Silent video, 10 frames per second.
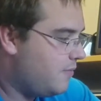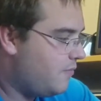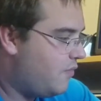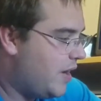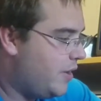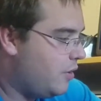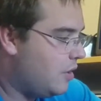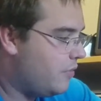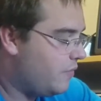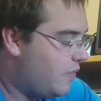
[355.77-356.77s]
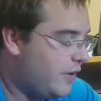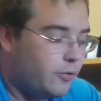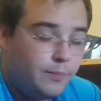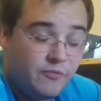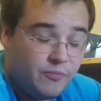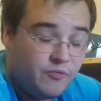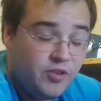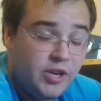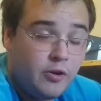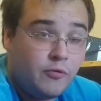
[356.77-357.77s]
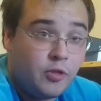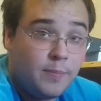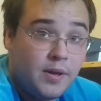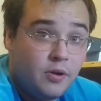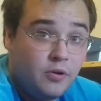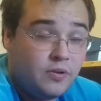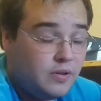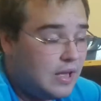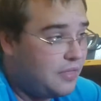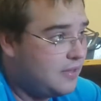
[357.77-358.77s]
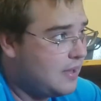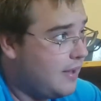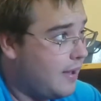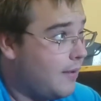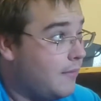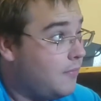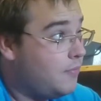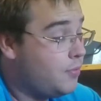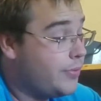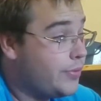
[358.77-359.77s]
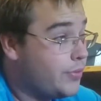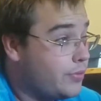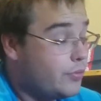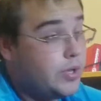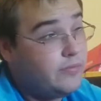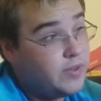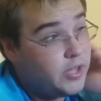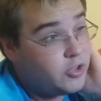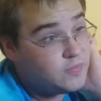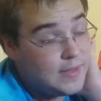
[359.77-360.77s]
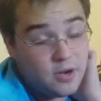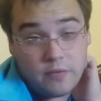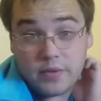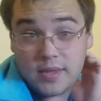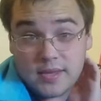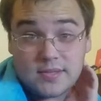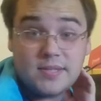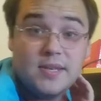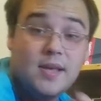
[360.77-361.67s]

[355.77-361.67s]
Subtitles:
final video for the build. I think I have 3 videos made over this.